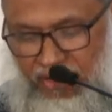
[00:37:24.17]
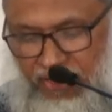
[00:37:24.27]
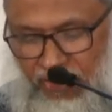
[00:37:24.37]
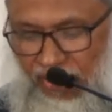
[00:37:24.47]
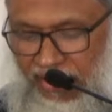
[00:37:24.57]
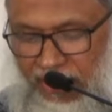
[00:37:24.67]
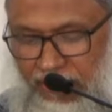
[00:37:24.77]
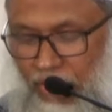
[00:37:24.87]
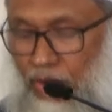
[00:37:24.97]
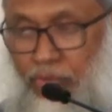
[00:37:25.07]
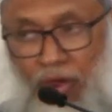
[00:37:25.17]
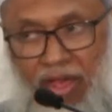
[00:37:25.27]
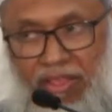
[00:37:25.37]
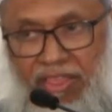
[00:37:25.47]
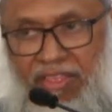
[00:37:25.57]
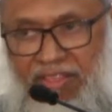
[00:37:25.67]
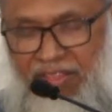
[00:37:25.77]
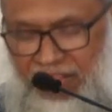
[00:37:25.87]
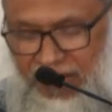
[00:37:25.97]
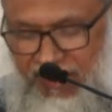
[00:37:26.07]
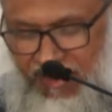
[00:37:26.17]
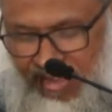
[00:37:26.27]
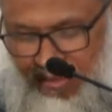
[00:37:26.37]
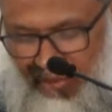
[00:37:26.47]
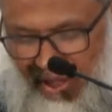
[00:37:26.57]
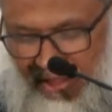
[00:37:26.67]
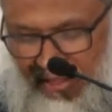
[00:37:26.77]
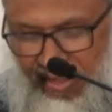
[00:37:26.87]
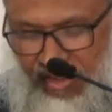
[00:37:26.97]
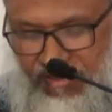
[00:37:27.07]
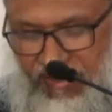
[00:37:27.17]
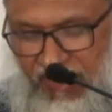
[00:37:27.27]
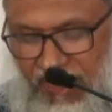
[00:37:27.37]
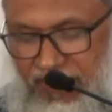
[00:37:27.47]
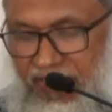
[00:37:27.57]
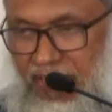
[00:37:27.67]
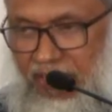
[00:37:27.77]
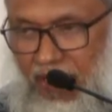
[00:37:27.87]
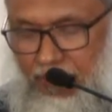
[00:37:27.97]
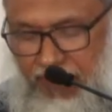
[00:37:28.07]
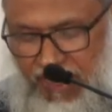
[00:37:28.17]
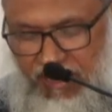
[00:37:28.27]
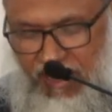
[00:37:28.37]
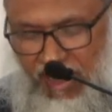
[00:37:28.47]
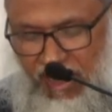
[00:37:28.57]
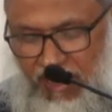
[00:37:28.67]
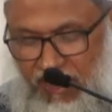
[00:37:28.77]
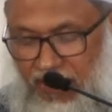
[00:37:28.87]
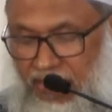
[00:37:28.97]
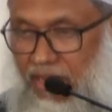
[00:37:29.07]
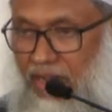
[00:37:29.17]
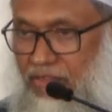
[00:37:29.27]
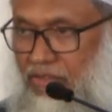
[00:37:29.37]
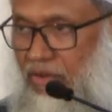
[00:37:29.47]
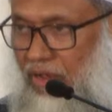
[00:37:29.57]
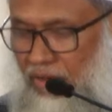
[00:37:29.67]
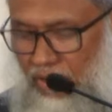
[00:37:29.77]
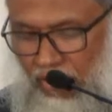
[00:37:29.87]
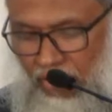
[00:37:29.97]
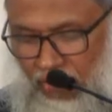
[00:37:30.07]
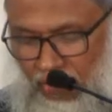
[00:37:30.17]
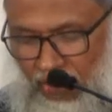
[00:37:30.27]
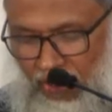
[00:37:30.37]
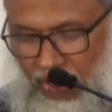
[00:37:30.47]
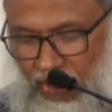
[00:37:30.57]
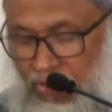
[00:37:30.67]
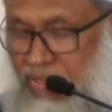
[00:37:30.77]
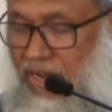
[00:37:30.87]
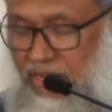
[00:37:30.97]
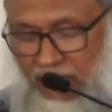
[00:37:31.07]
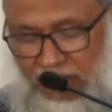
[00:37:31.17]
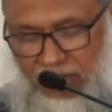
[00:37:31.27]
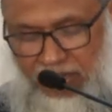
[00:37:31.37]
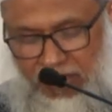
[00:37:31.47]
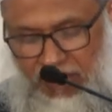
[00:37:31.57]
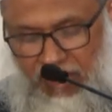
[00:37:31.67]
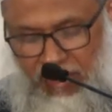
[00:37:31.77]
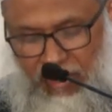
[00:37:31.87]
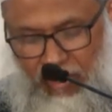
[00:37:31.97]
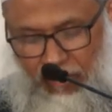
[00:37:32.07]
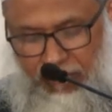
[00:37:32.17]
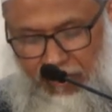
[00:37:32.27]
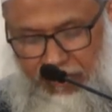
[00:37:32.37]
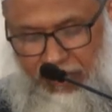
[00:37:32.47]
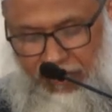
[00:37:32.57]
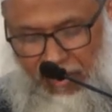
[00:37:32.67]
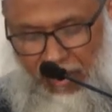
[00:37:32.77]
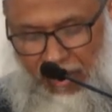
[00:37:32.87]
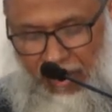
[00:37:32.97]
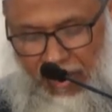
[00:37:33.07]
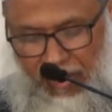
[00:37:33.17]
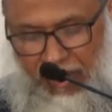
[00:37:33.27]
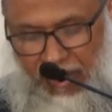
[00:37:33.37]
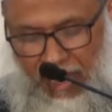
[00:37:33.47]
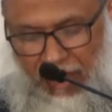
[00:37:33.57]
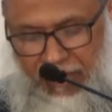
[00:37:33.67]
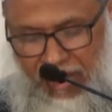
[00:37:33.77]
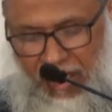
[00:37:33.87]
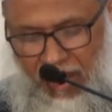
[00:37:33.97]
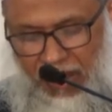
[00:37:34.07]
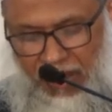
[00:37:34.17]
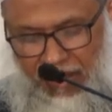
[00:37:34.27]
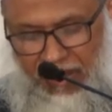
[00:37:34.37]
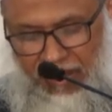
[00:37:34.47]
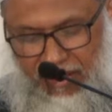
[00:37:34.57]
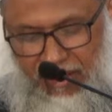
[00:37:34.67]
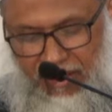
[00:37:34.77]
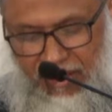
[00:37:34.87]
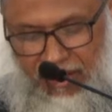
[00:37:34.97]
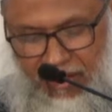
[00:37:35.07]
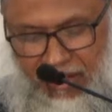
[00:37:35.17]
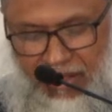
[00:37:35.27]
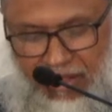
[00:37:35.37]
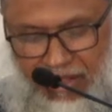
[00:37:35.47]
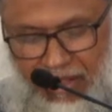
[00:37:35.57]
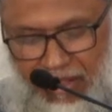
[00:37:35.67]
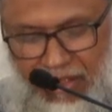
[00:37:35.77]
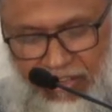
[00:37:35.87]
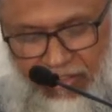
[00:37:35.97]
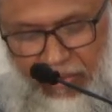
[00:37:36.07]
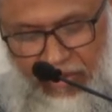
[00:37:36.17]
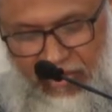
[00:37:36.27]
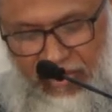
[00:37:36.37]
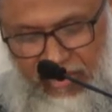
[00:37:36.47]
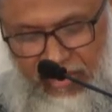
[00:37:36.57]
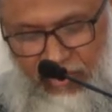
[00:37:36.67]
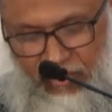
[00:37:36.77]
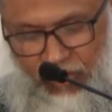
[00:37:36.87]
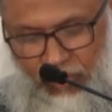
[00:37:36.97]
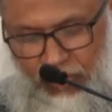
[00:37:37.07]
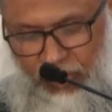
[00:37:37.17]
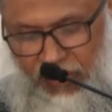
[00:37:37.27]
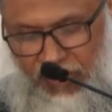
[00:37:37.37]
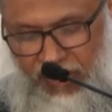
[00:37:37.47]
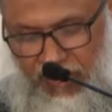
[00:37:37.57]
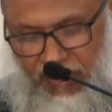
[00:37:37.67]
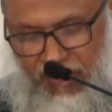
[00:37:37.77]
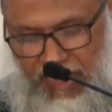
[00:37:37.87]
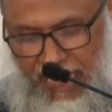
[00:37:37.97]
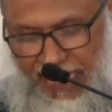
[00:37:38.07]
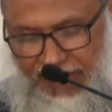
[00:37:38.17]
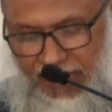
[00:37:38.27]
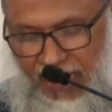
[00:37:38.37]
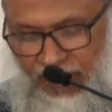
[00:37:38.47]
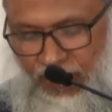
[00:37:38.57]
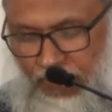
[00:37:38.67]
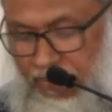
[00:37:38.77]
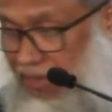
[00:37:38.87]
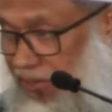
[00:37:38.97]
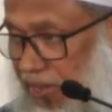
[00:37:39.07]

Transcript: called him, O Mu'ad, and Mu'ad says, I said, Labbaika Ya Rasulullah, wa Sadaik. O oh, Prophet of Allah, I'm here uh, responding to you and at your pleasure,